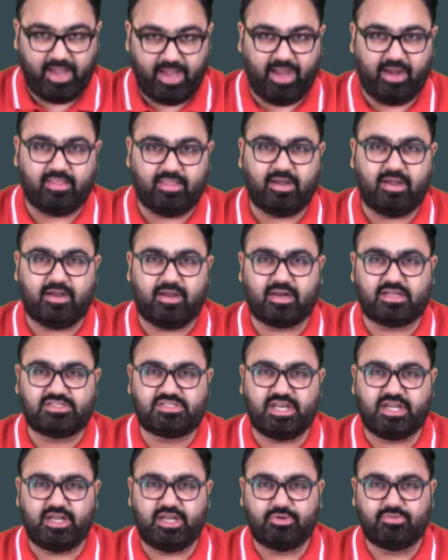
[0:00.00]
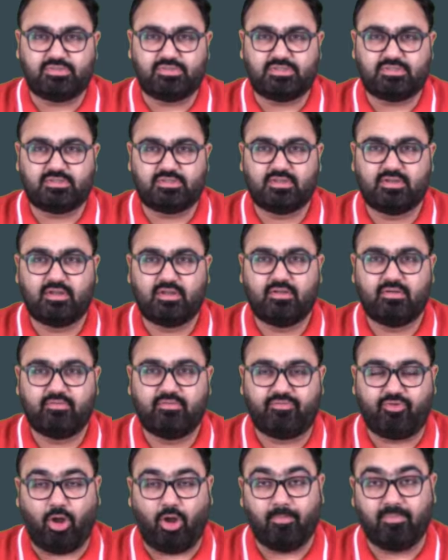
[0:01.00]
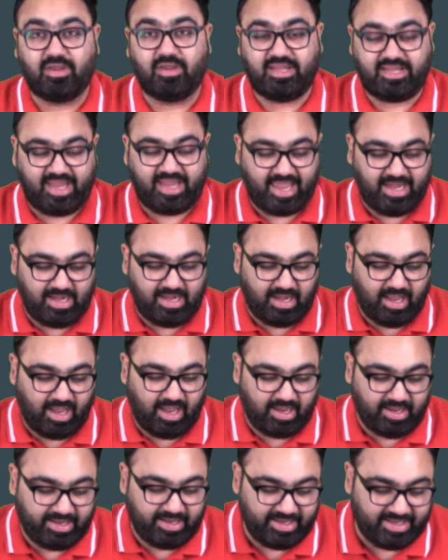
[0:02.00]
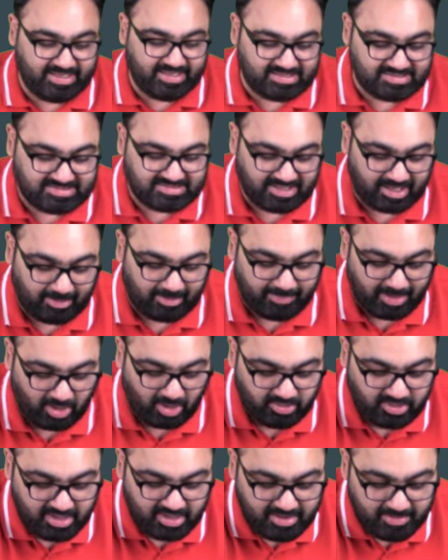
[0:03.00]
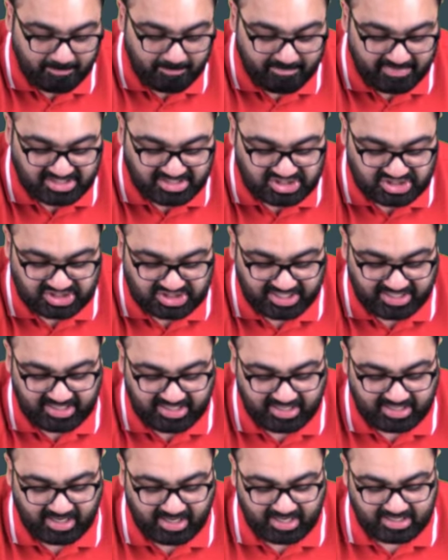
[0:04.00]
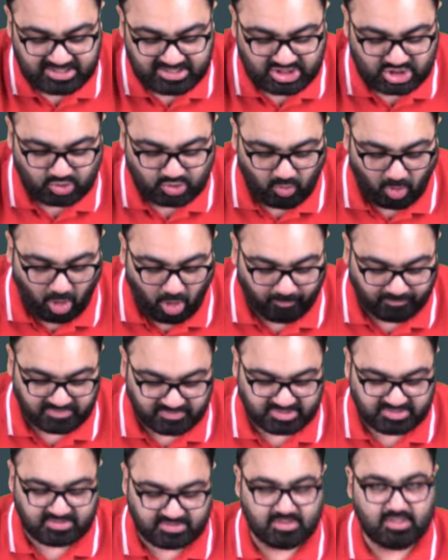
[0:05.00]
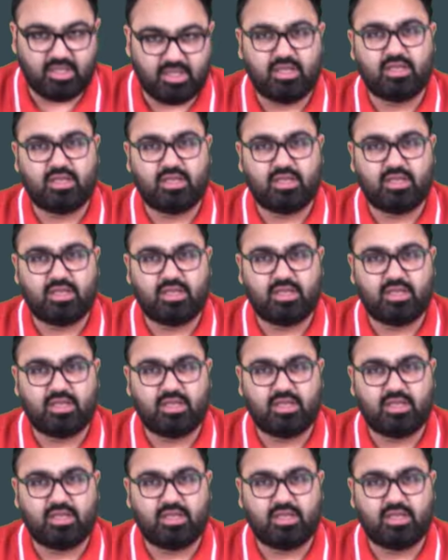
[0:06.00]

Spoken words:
Another interesting news from Kerala is about Mysterica swamps.